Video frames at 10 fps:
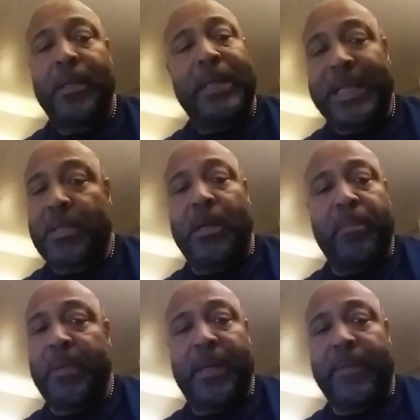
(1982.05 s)
that's going
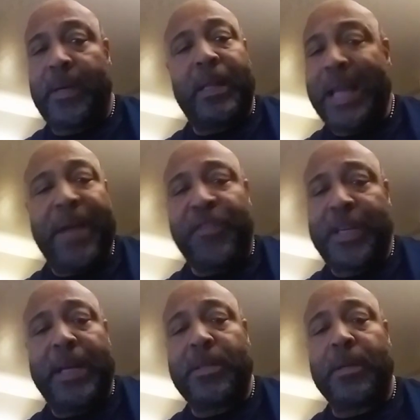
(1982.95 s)
to be a, a, life
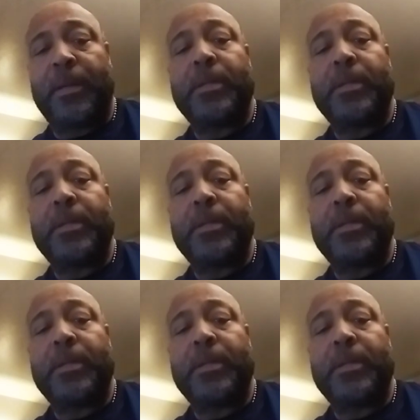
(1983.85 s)
changer.